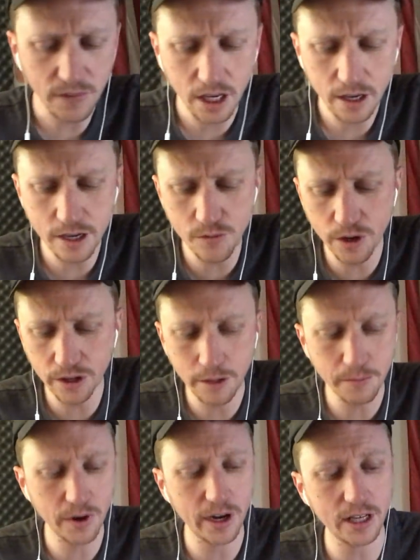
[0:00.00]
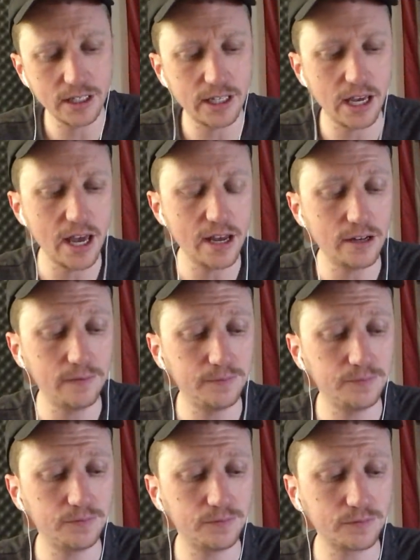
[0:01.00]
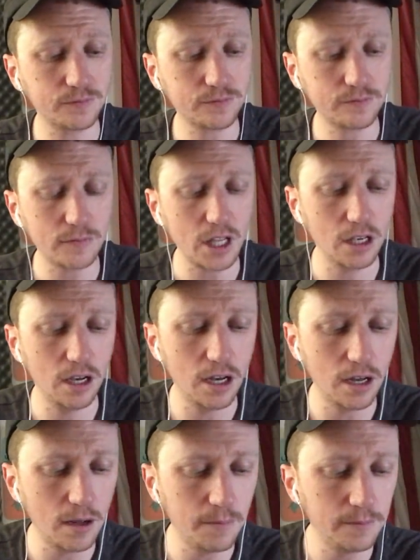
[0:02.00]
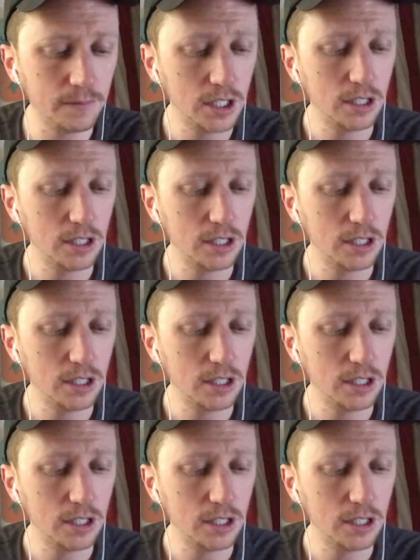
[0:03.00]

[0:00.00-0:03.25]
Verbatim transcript: he really brings in um,